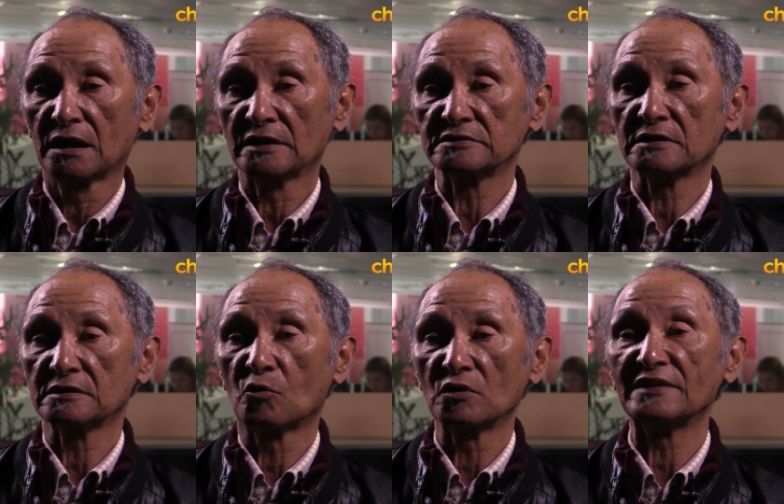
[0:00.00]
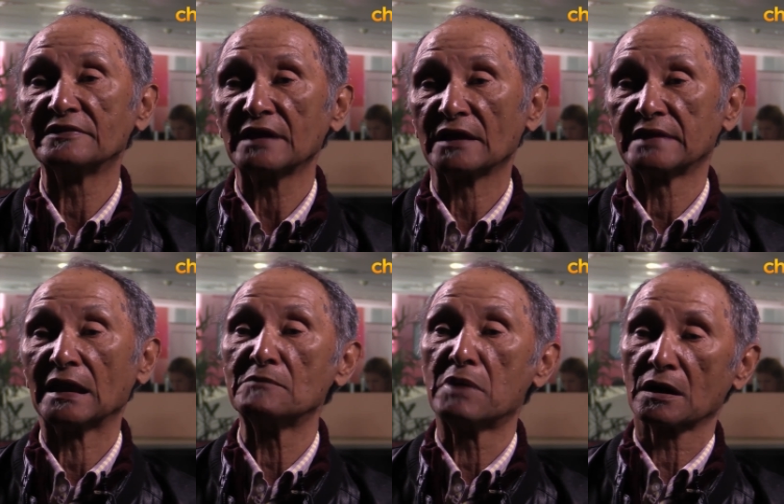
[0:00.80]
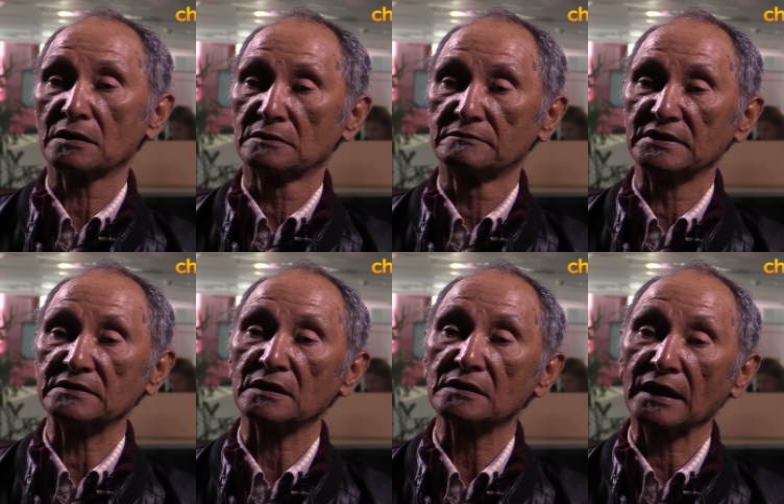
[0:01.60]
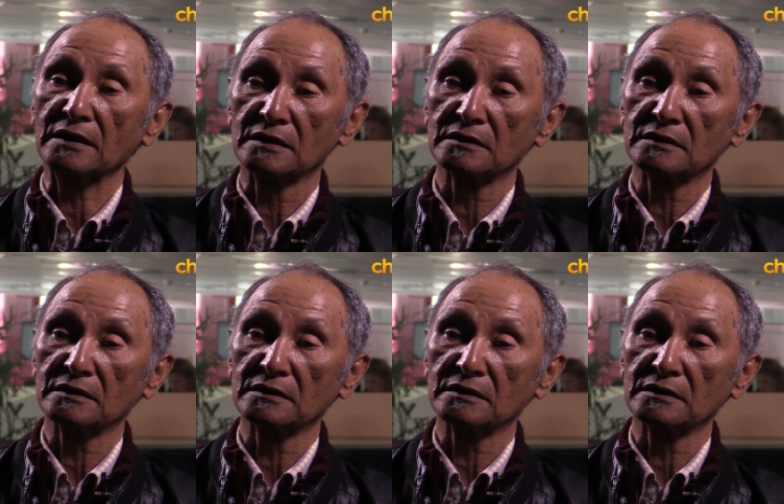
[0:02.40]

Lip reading: It's called an andalabak. It's a cake.